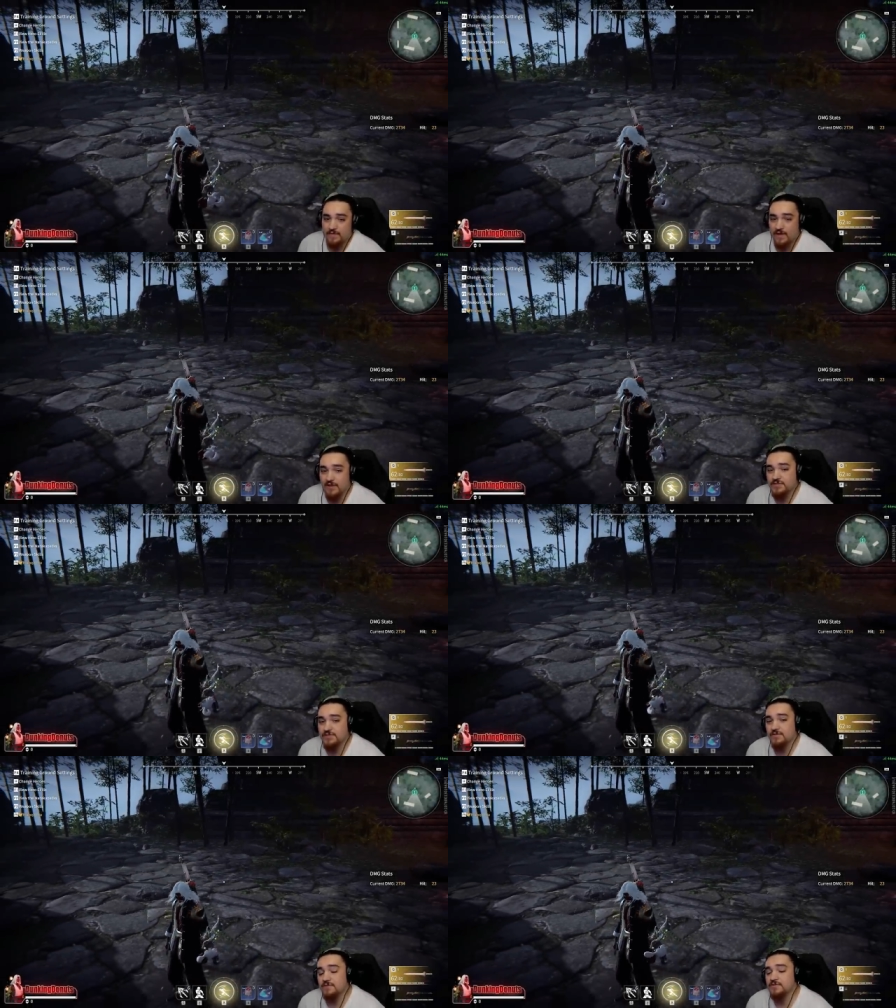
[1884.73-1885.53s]
tends
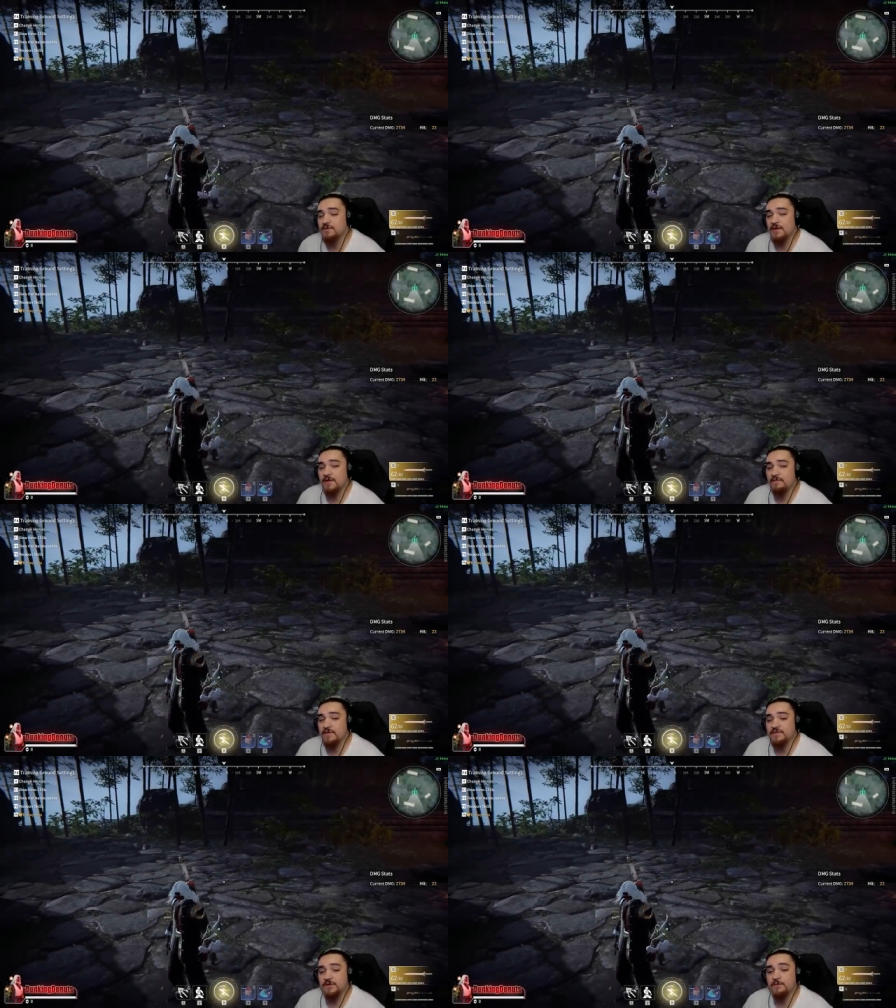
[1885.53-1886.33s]
to also have
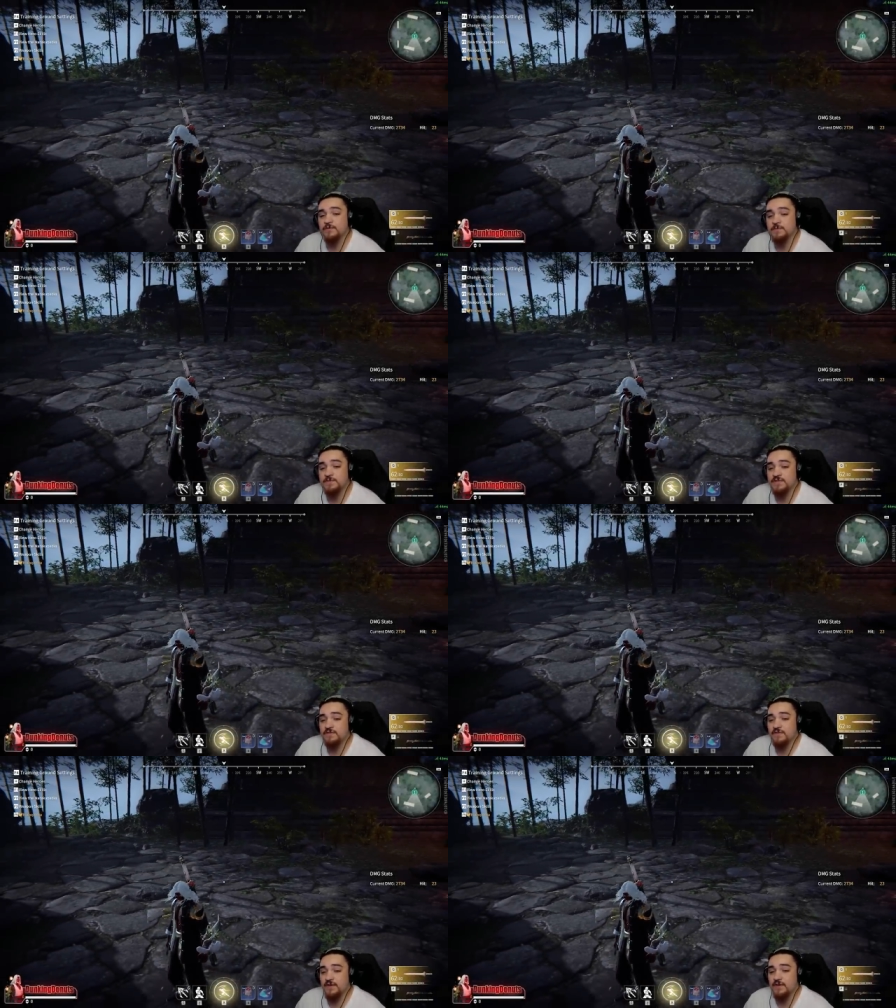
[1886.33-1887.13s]
its own
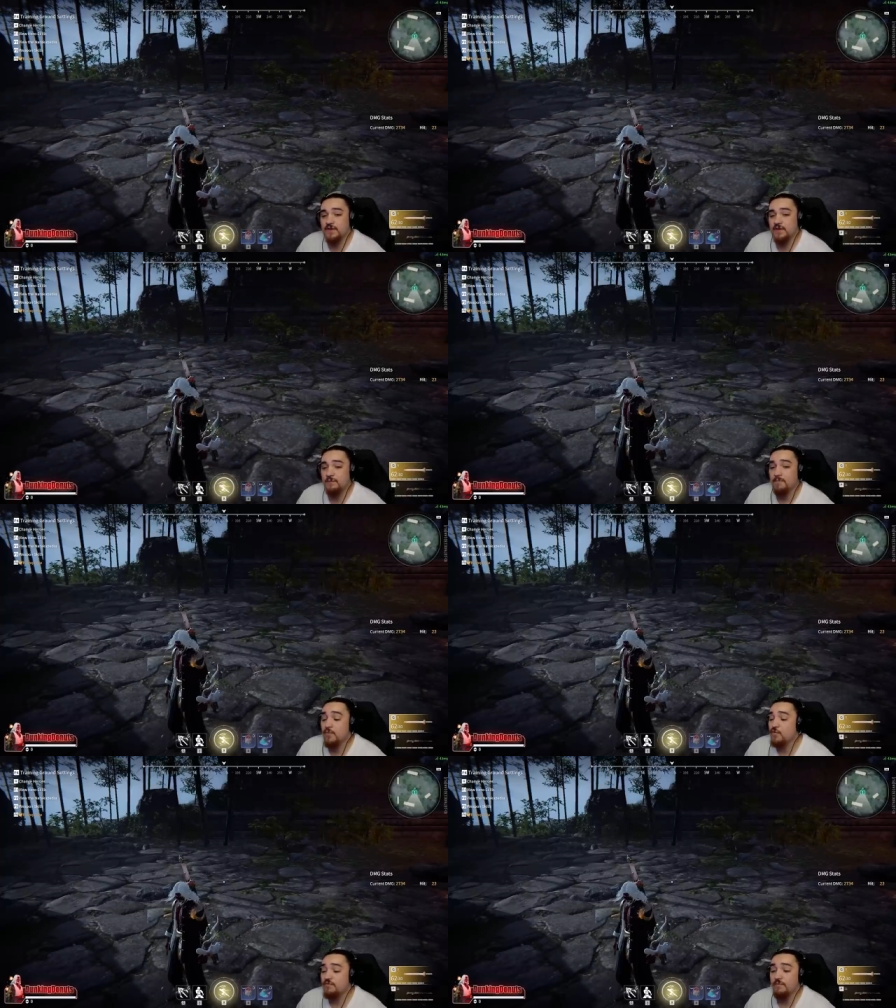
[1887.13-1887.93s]
specific
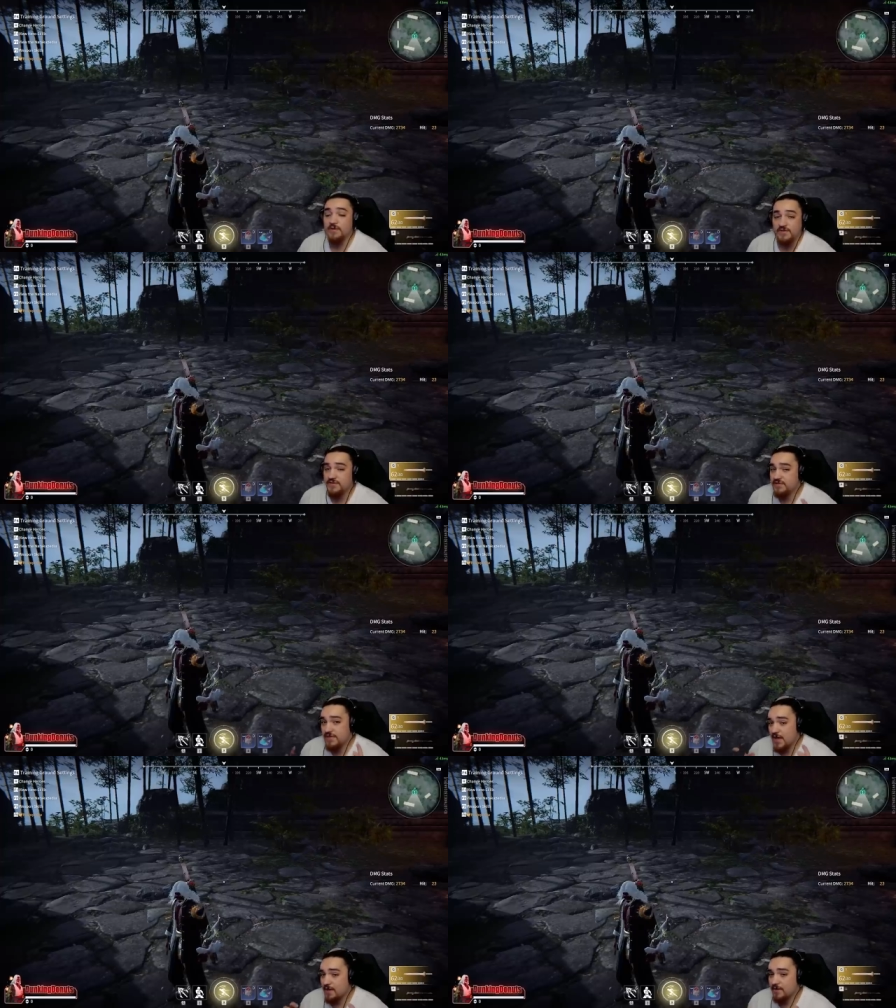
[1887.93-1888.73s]
movement
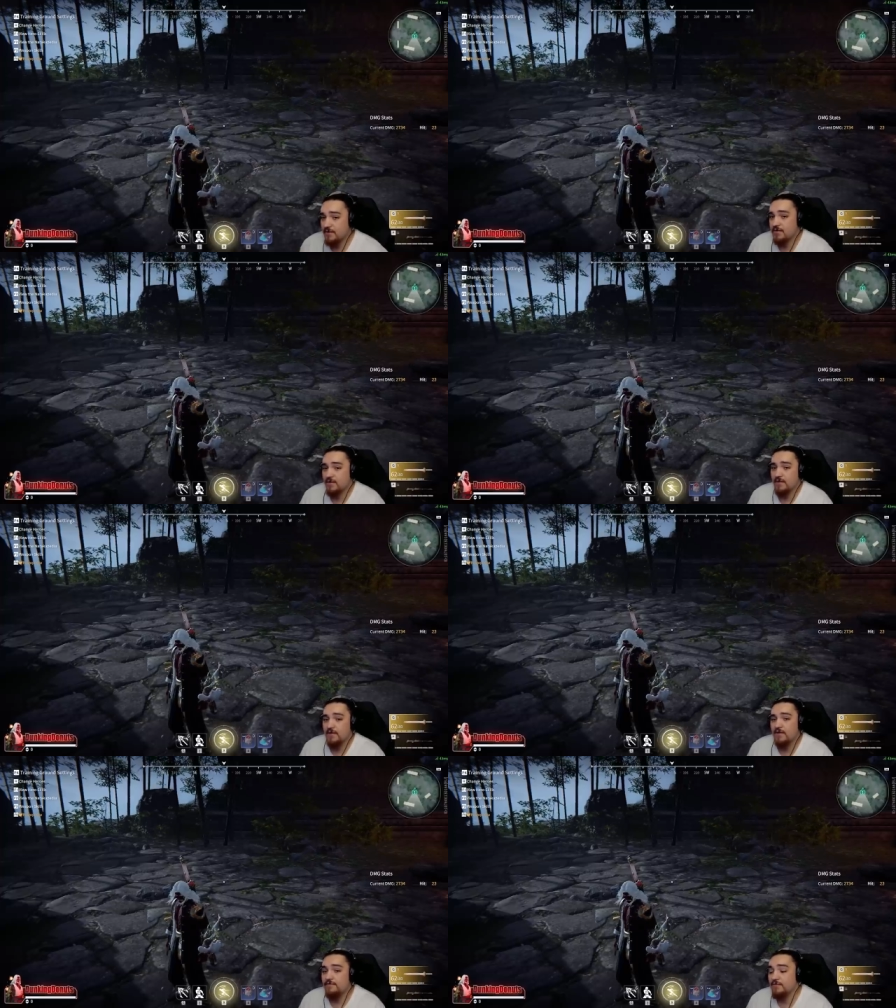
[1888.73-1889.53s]
tech.
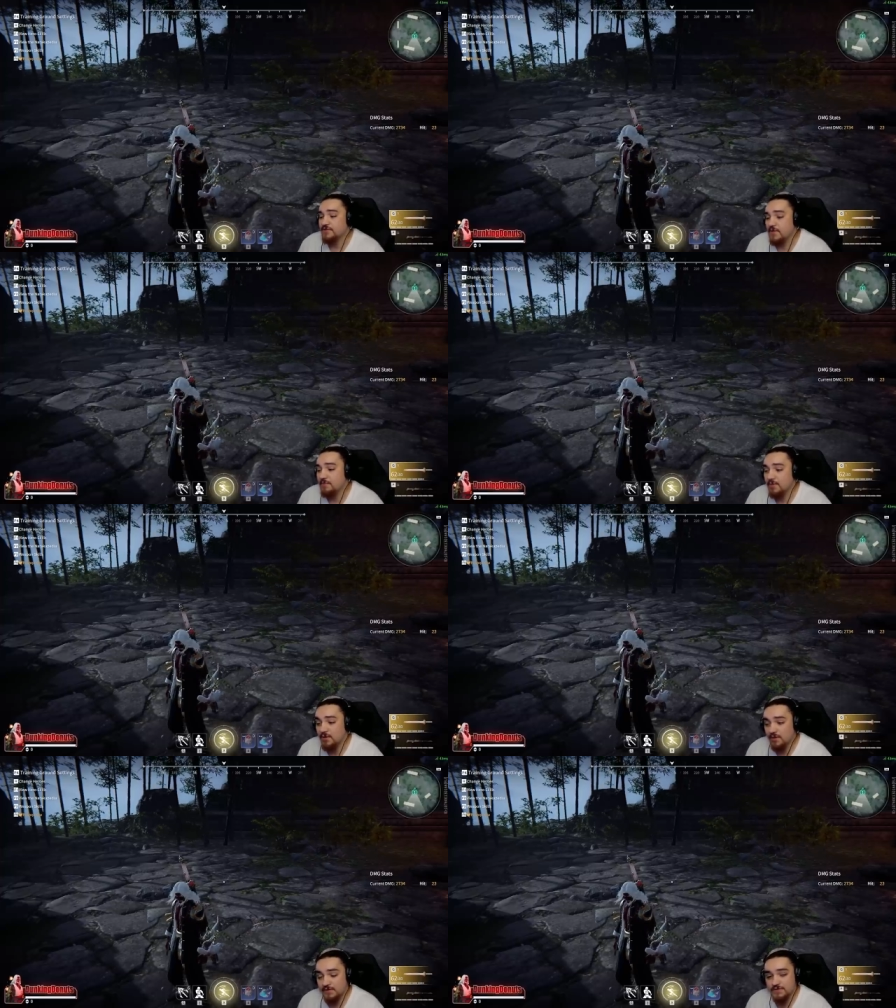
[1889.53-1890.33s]
For example,
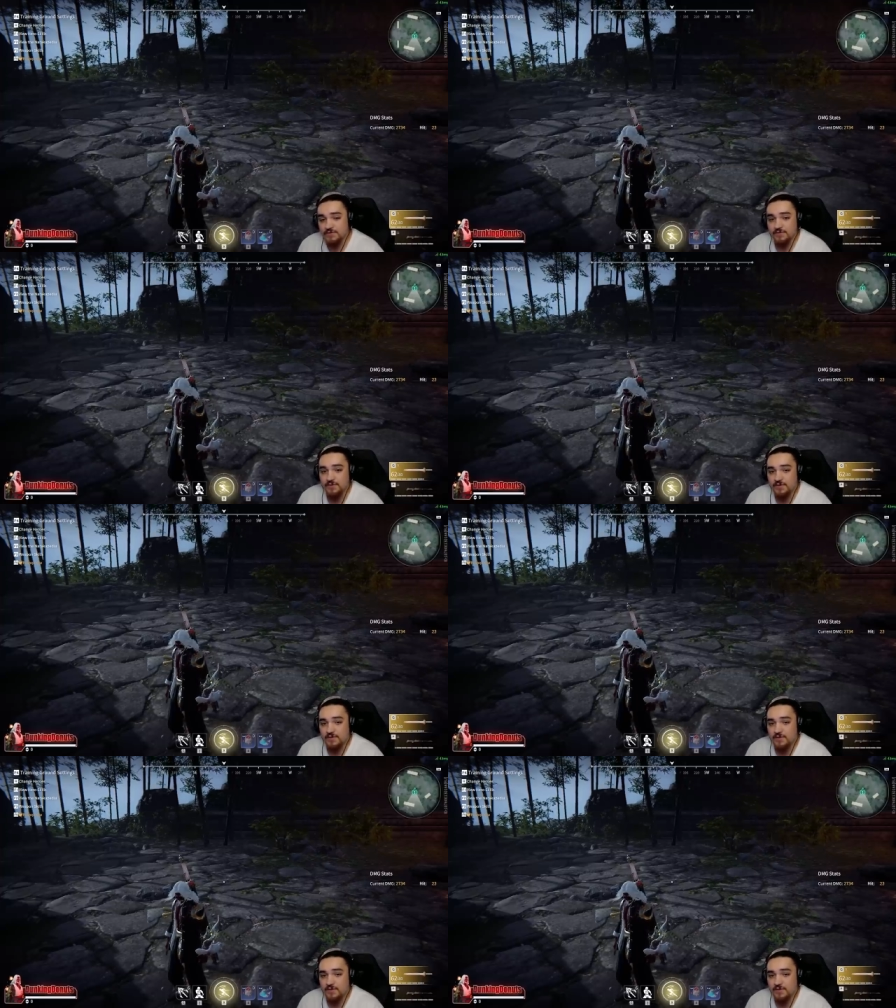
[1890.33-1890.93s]
longsword.